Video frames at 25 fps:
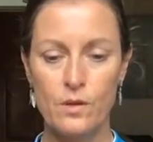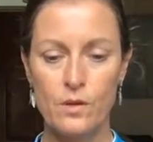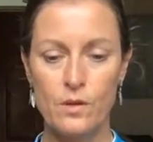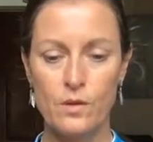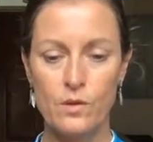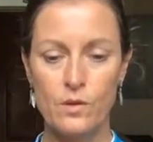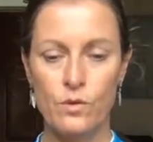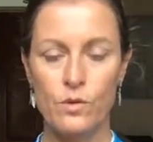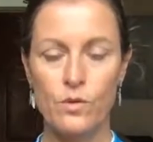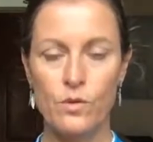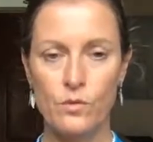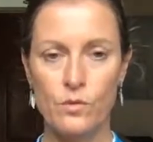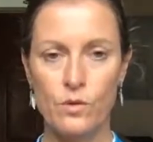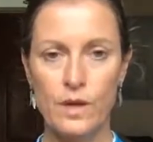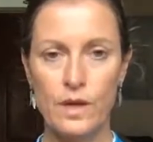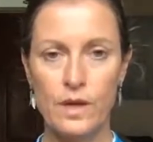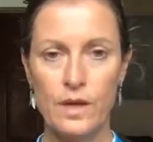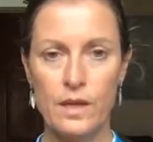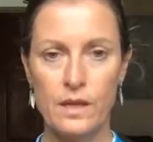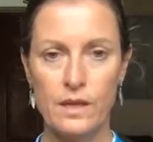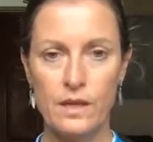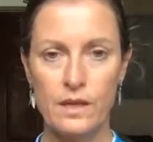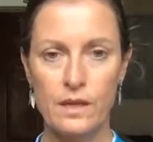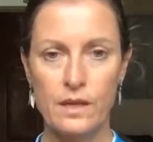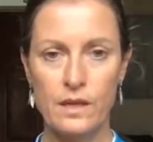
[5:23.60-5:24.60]

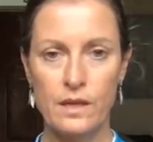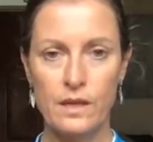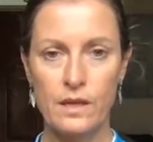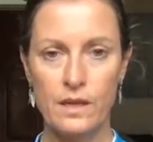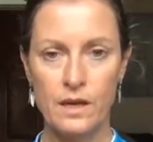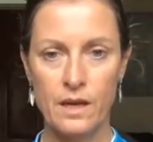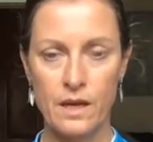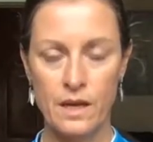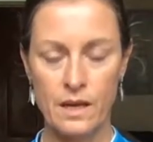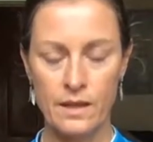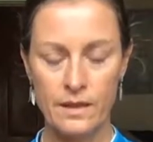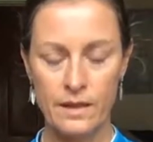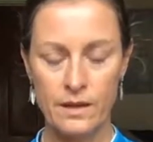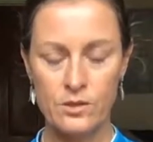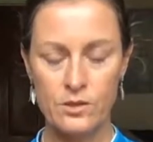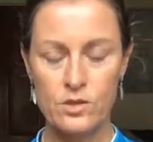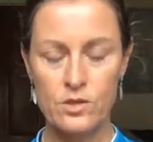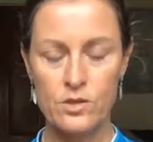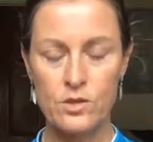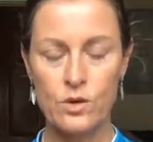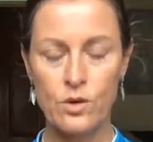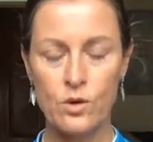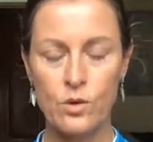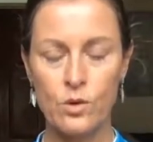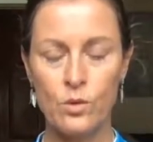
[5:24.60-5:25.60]
3, and then
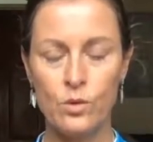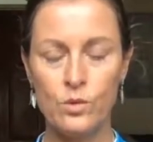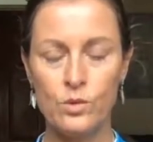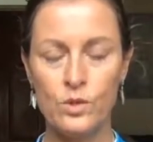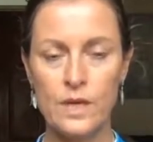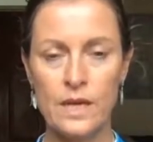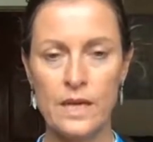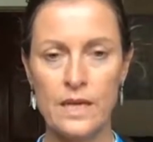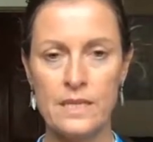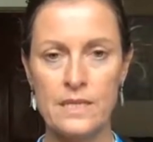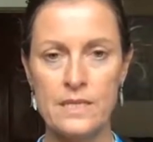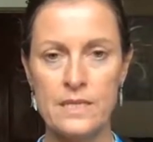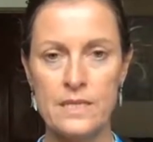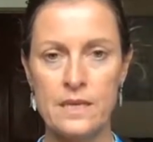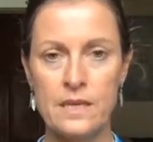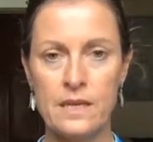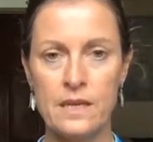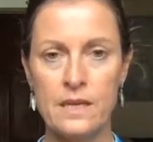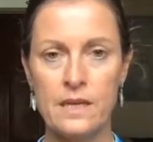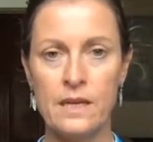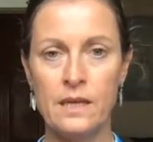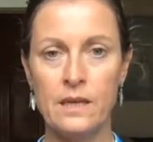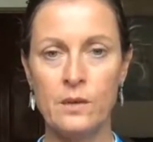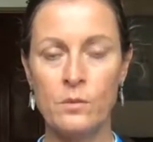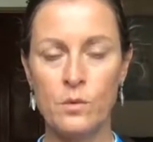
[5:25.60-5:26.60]
just hold your hands
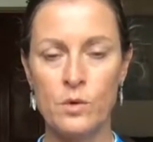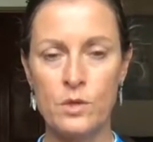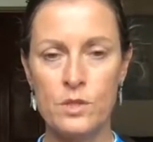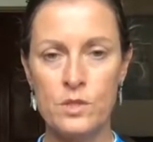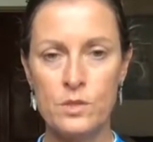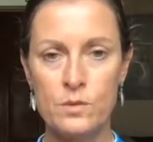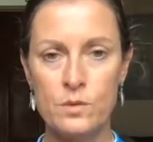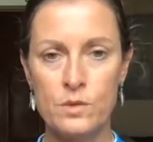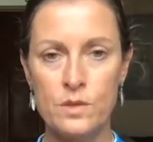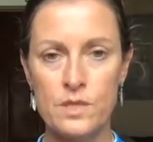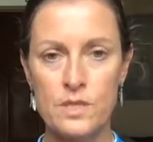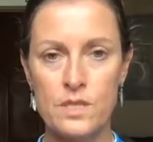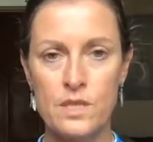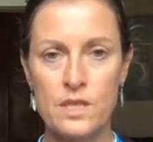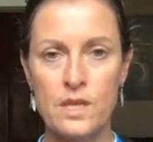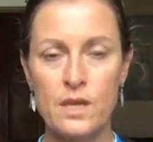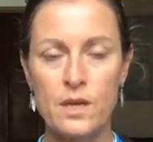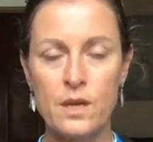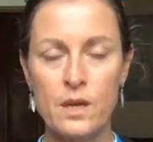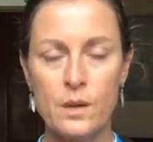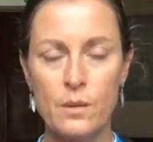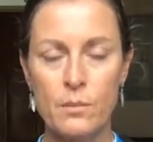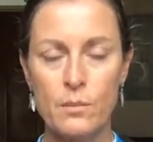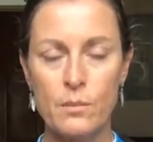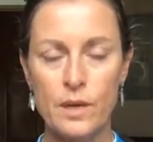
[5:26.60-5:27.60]
there, and I want you to
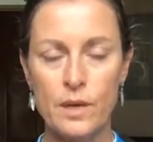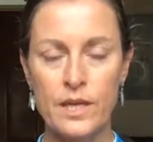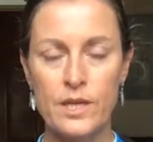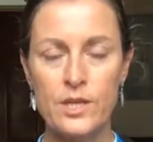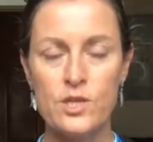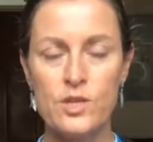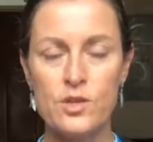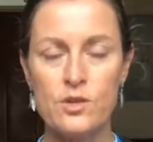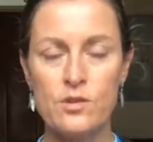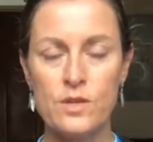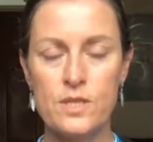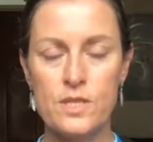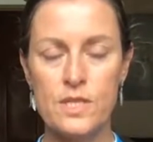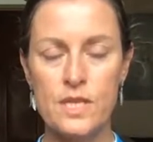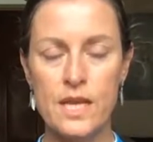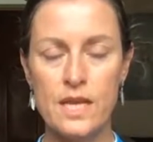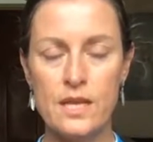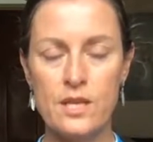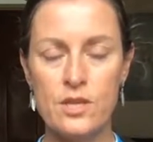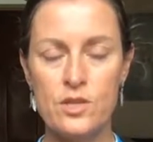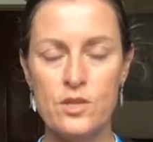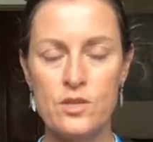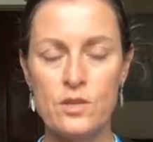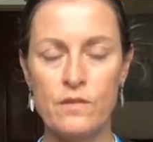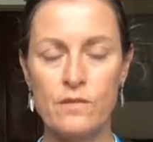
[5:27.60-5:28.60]
place your
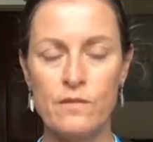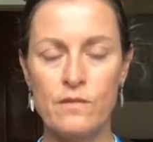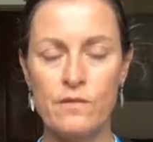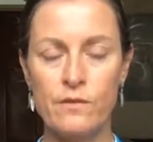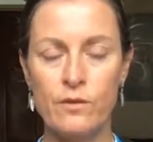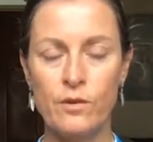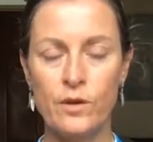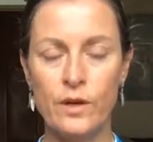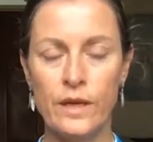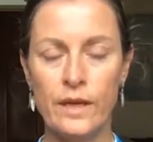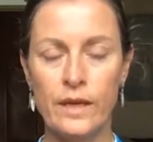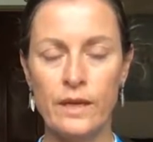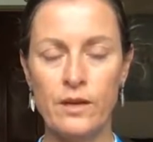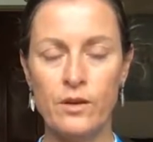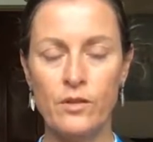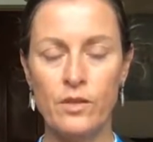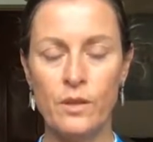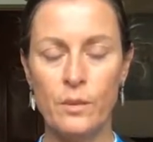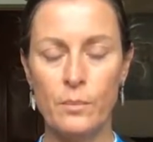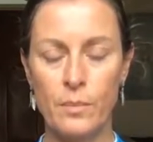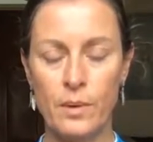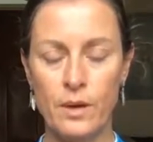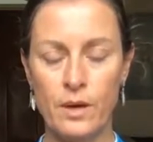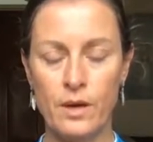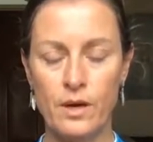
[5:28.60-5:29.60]
attention fully on the
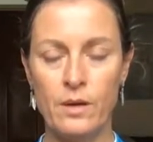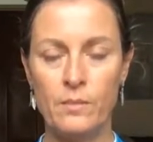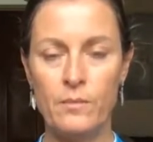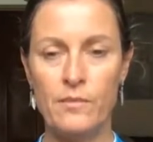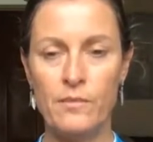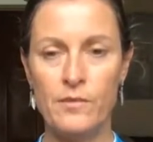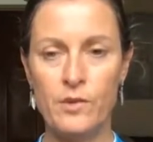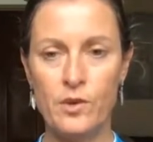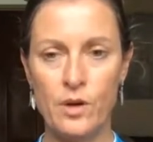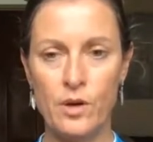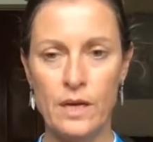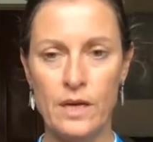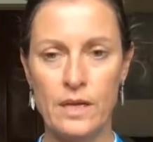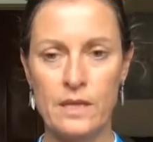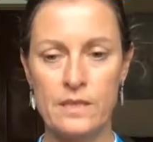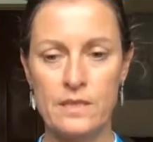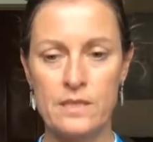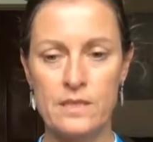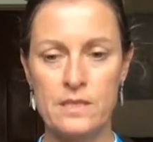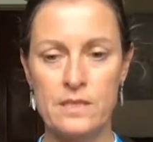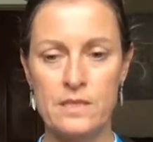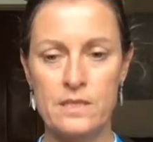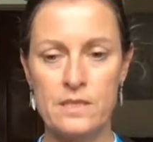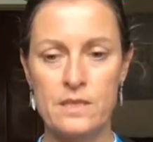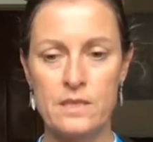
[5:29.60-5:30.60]
palm of your
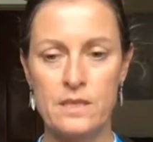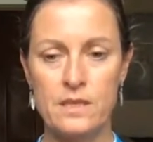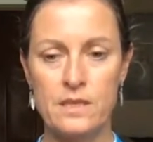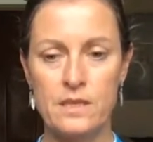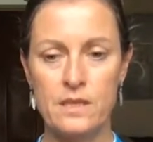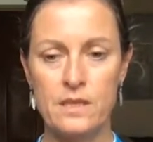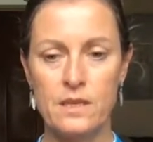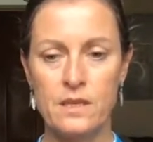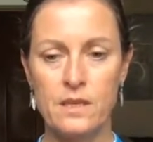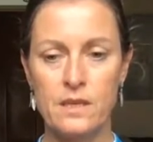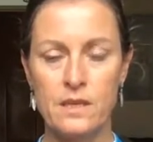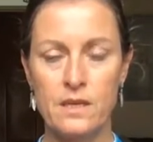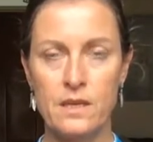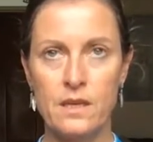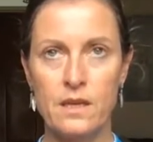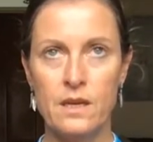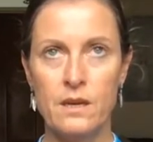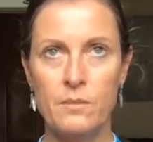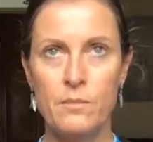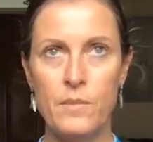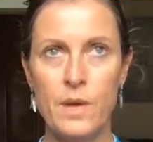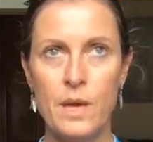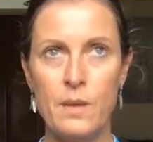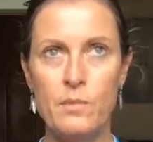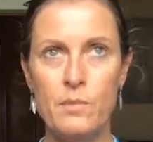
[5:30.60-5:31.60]
hands.
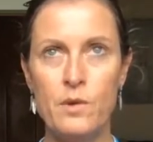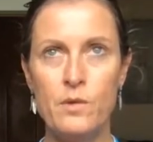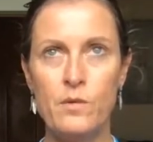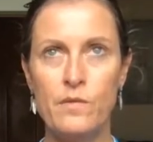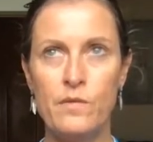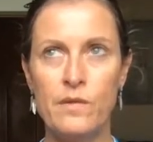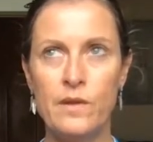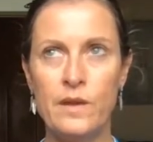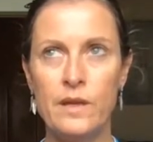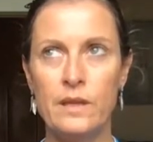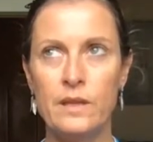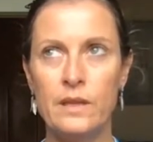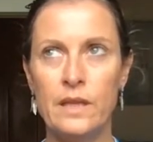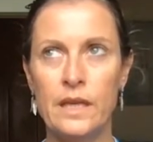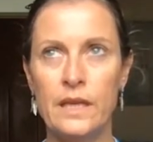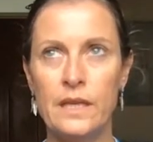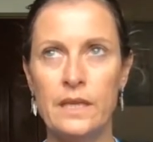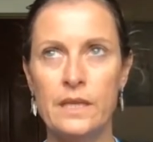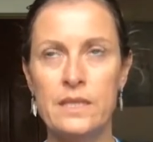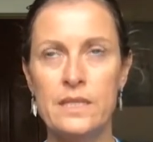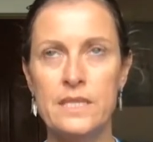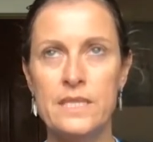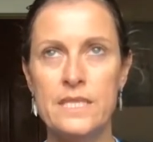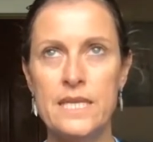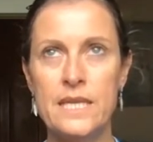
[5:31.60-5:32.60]
Maybe you feel like
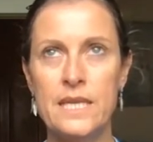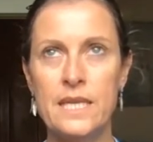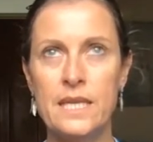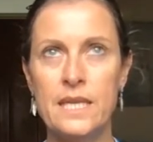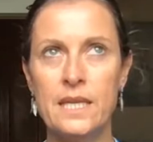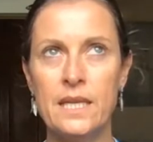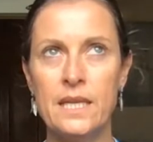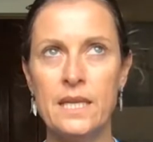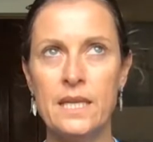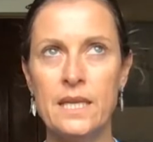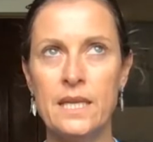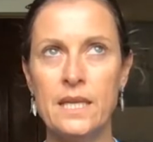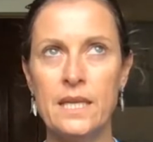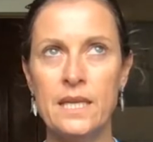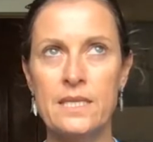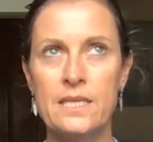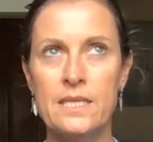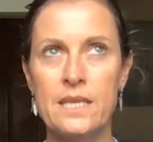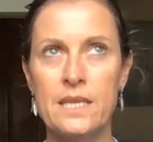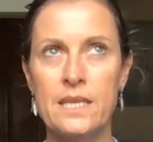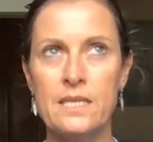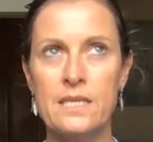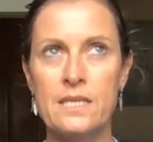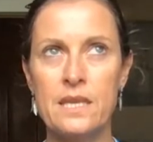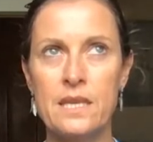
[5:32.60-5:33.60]
a tingling
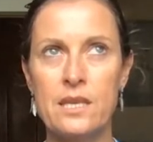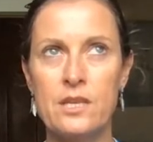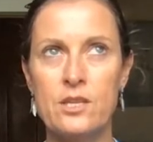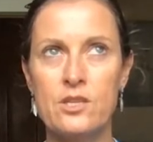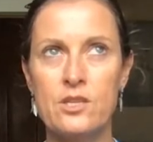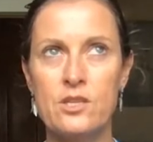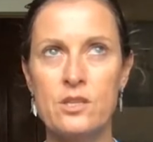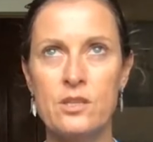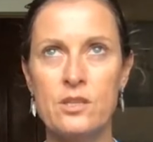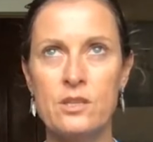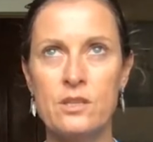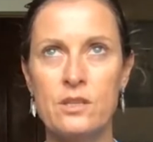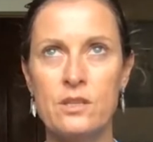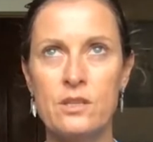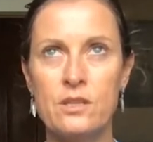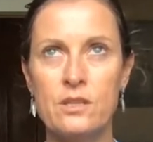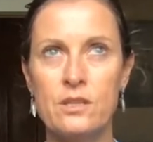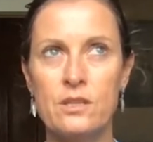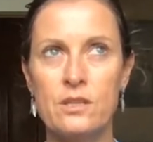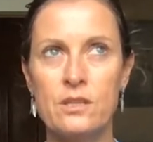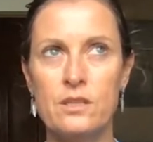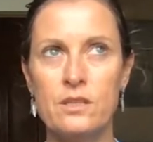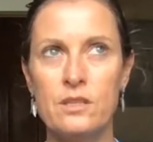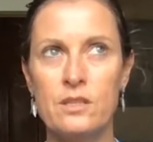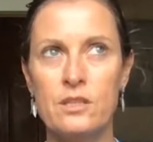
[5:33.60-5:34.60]
sensation,
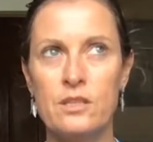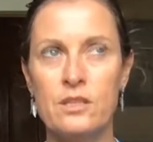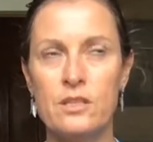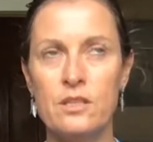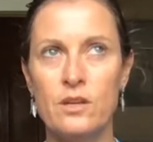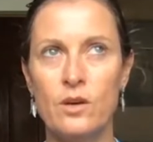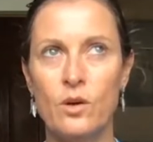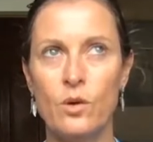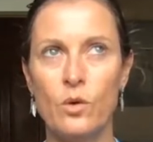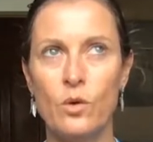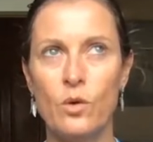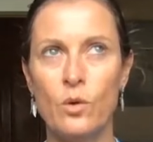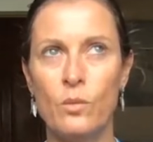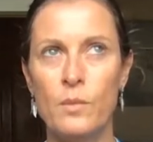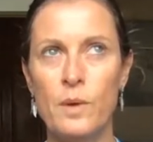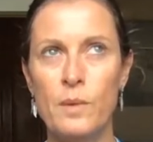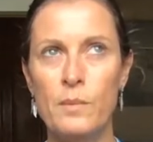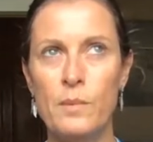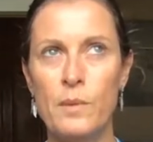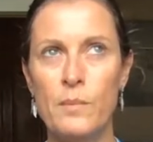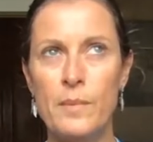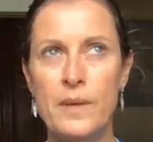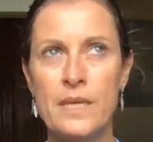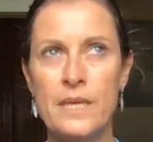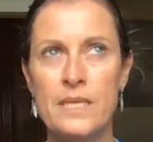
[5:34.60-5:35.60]
or
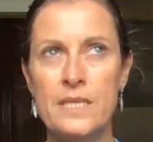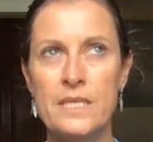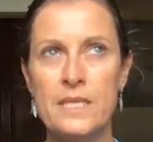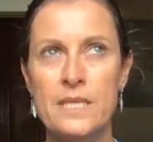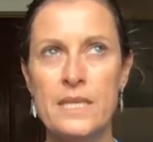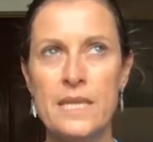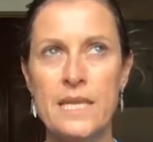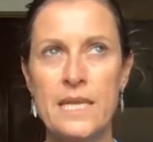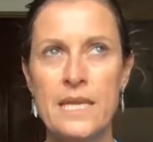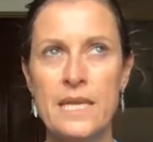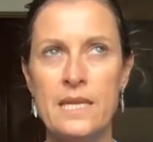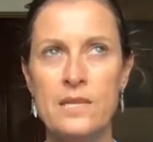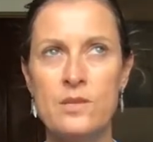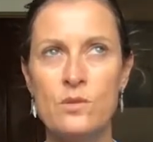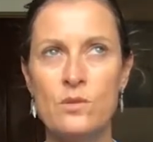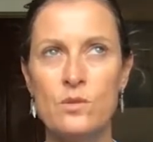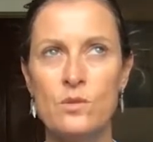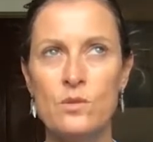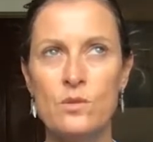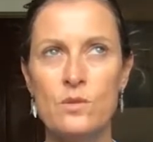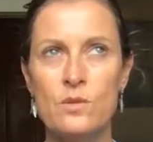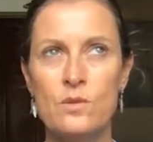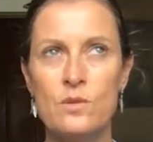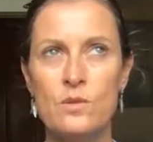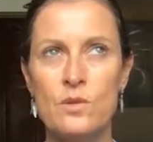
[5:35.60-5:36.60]
maybe pins and
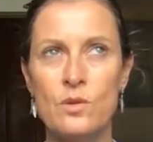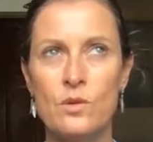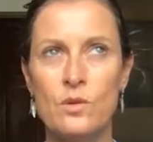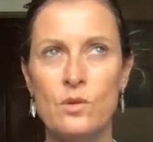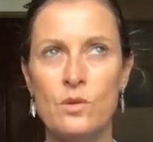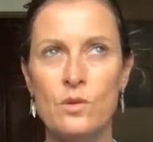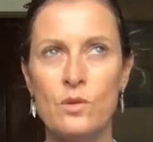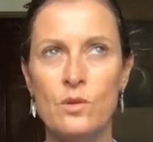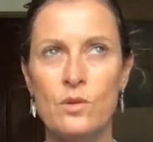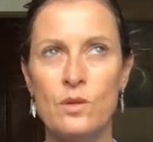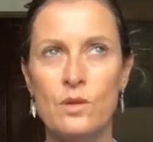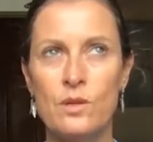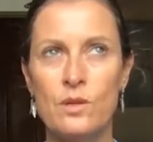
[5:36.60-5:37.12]
needles, or